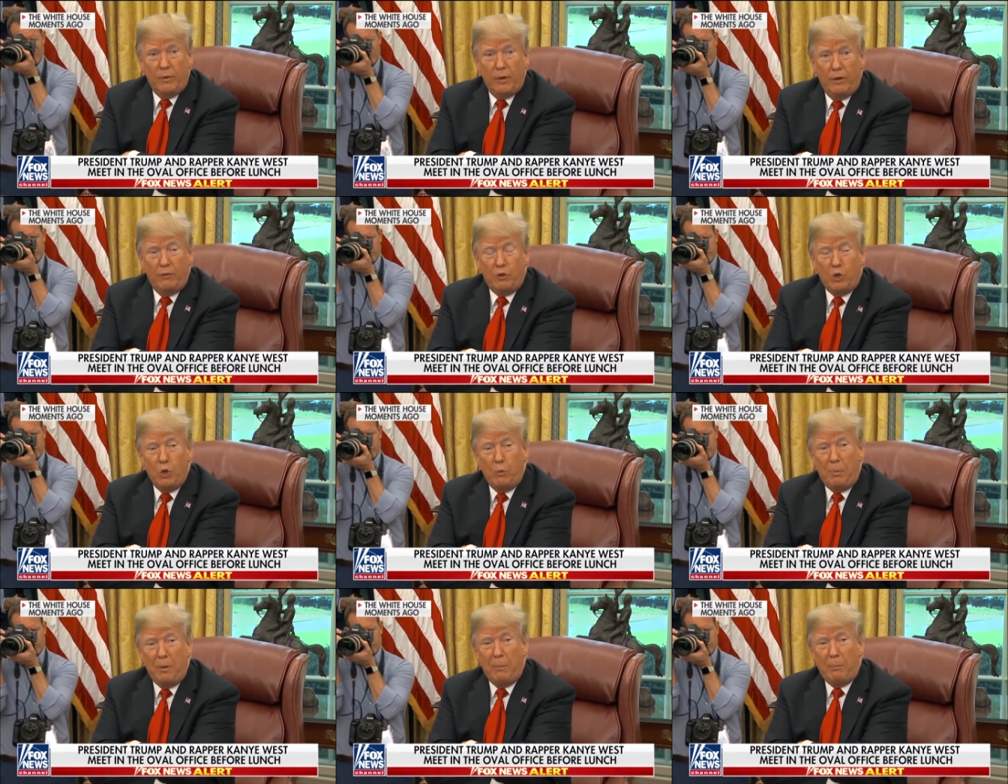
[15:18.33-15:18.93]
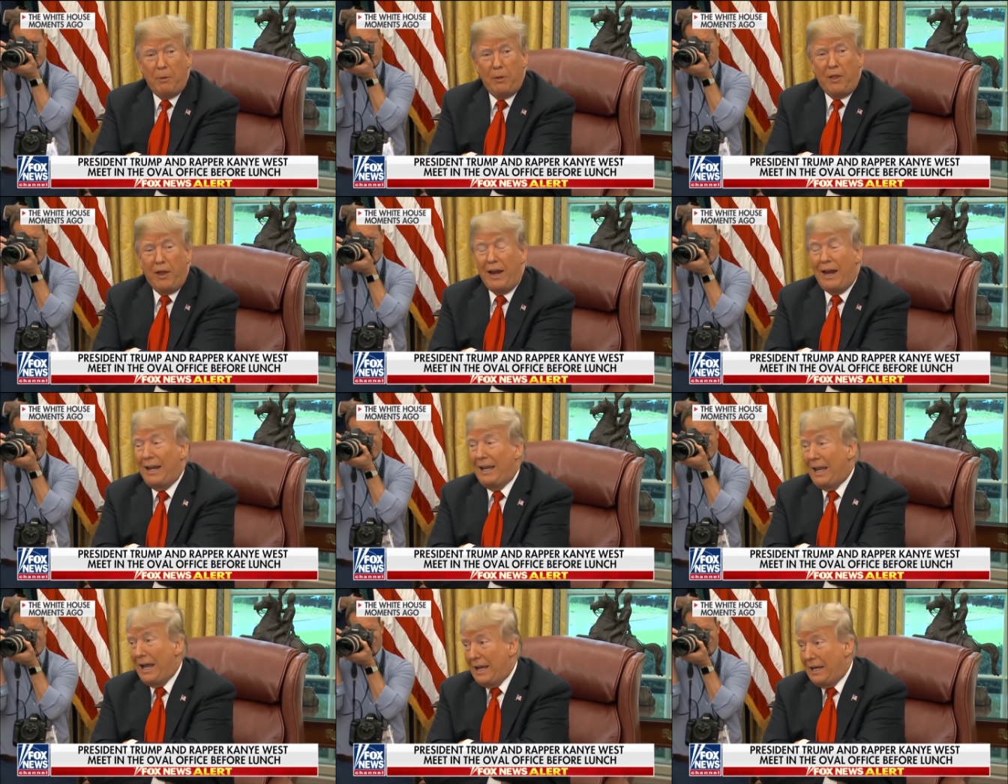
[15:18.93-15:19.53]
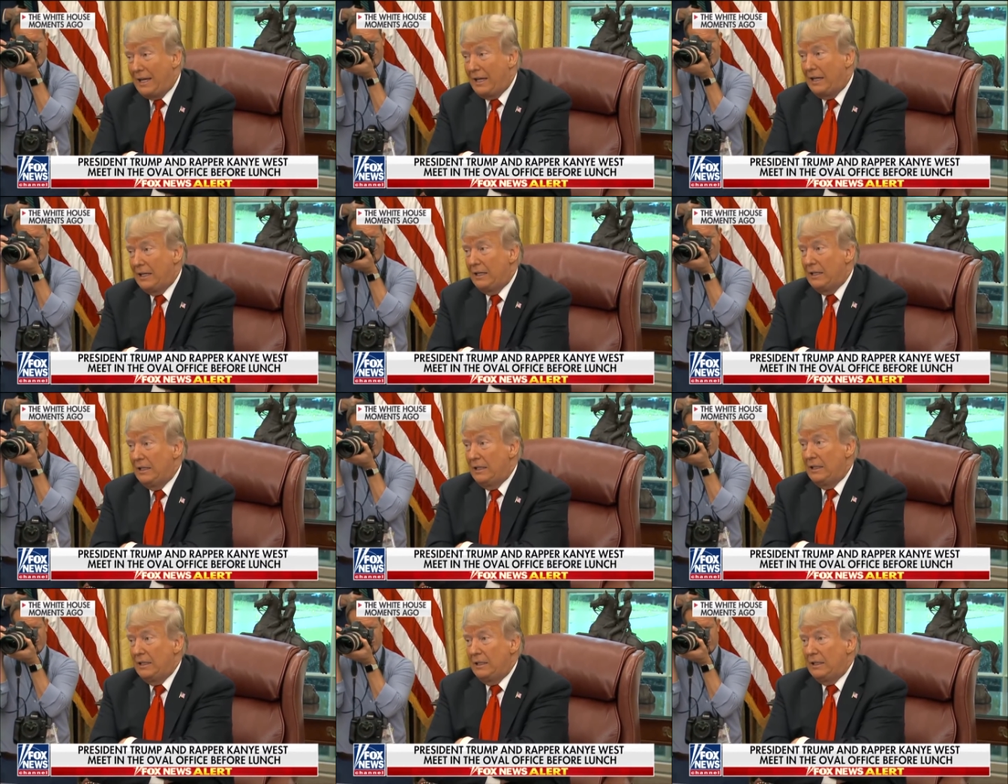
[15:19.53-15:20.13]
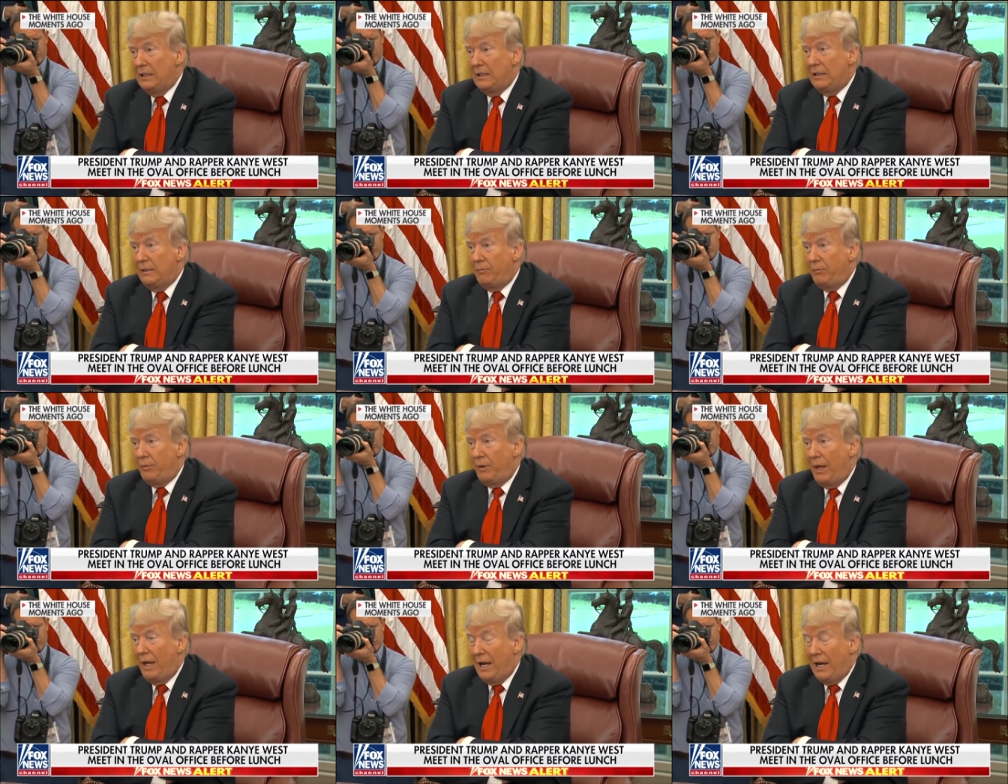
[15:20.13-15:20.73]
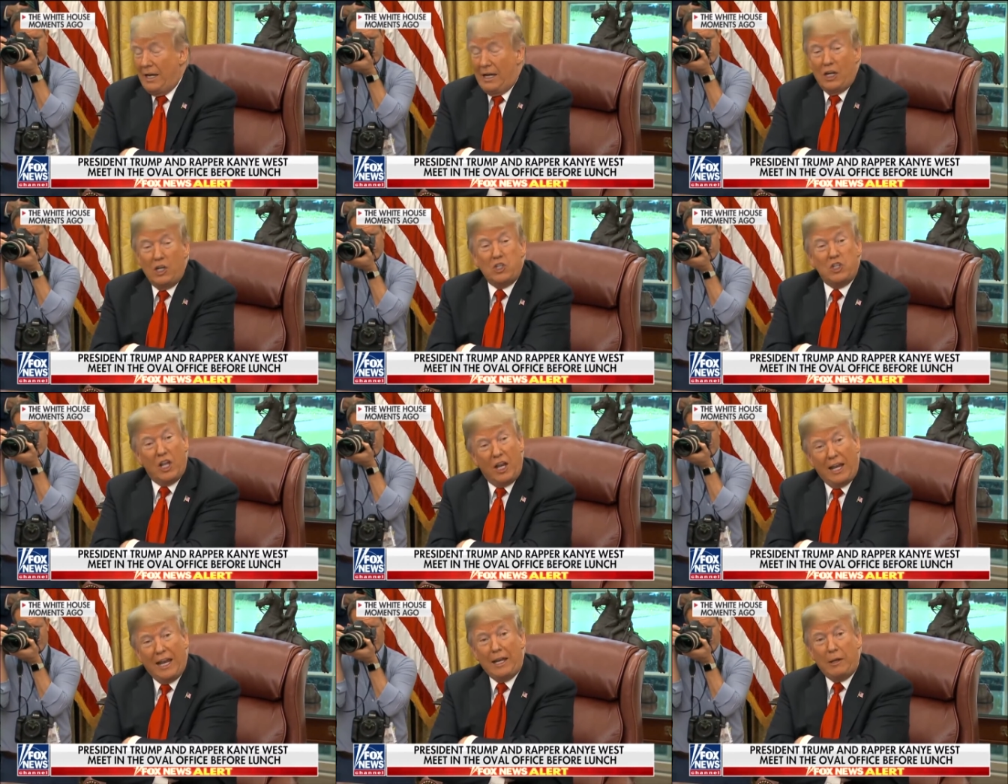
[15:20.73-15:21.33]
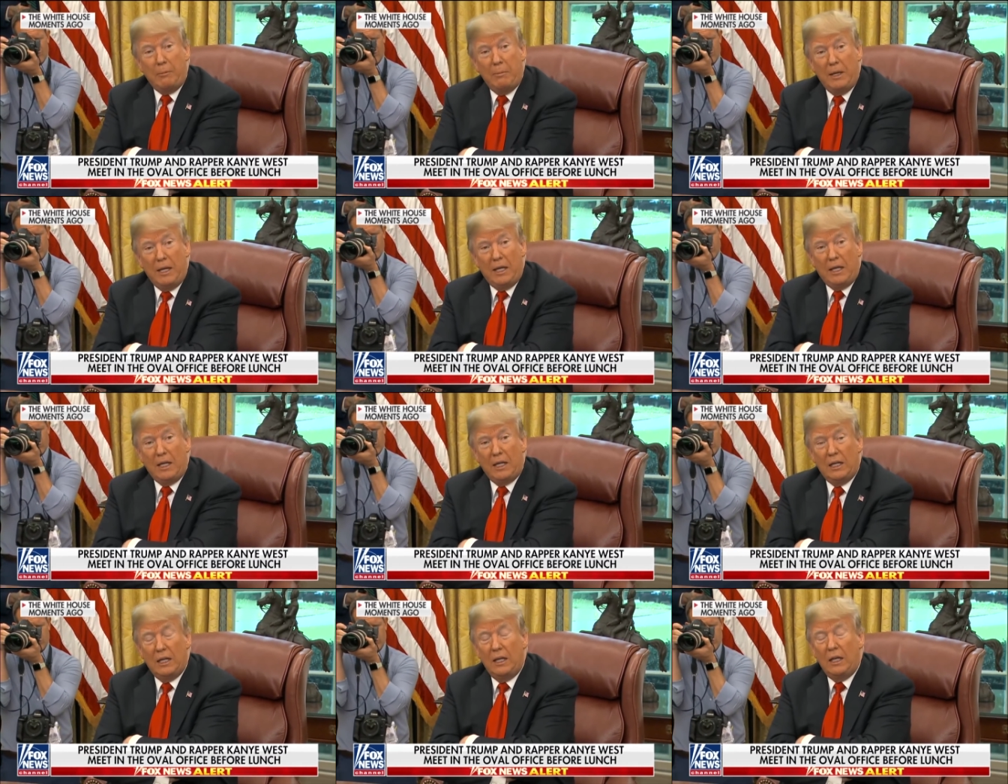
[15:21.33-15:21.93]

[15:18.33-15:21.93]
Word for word: of two people that I like, and I guess they like me.